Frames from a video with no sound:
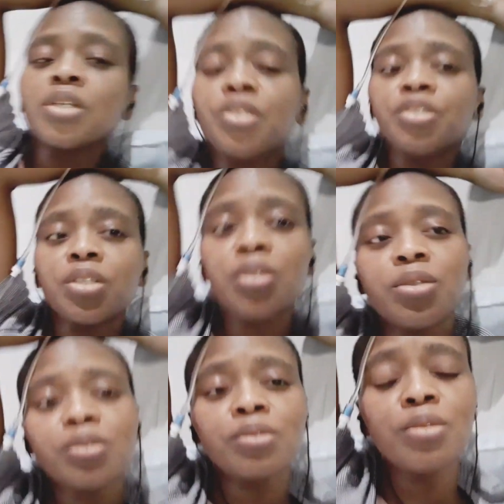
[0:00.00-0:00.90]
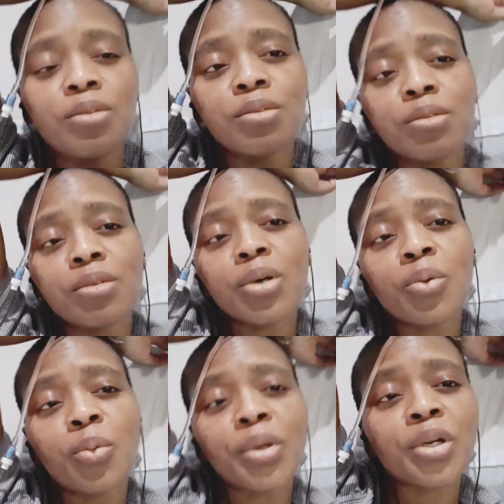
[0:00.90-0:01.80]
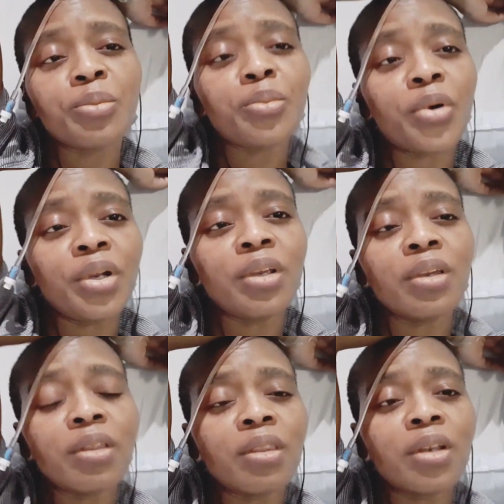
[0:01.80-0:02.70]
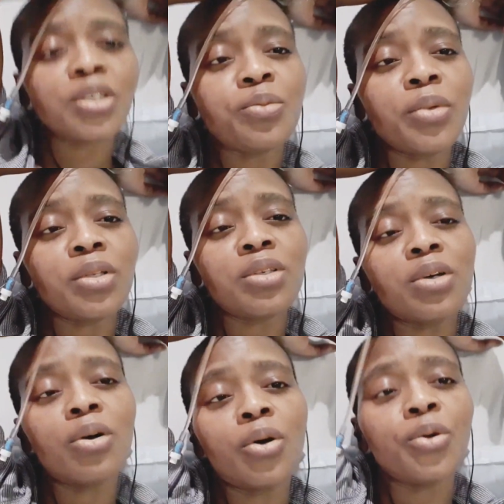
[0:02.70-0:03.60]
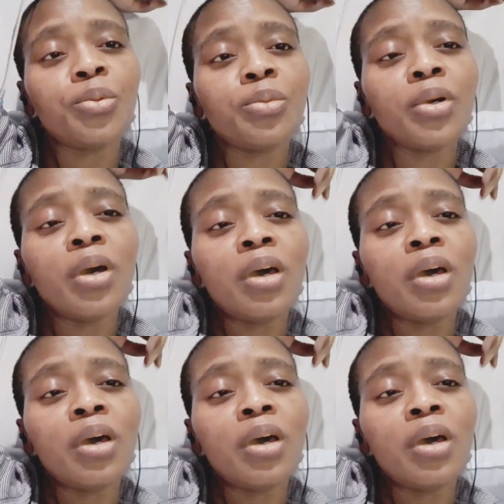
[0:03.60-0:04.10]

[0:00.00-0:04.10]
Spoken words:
just a week break that I spent at home,